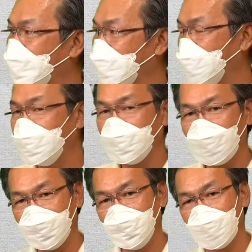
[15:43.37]
Okay, they
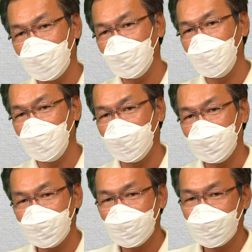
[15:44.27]
are young
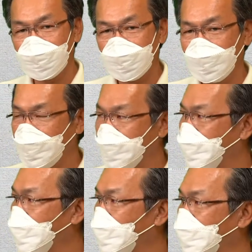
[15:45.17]
people.
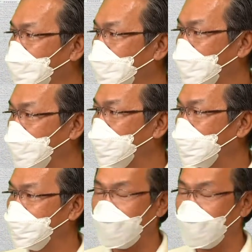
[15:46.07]
You know,